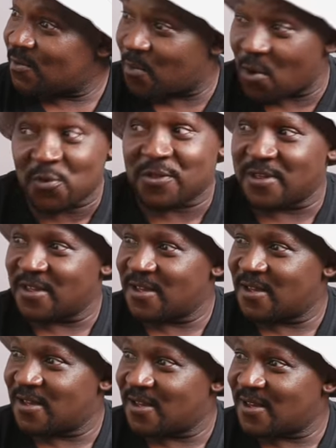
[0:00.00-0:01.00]
Both?
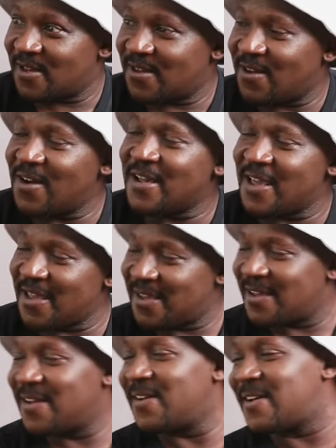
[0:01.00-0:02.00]
Both. Okay.
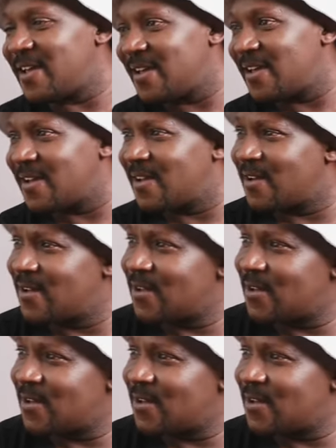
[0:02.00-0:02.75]
Playing okay. coach both.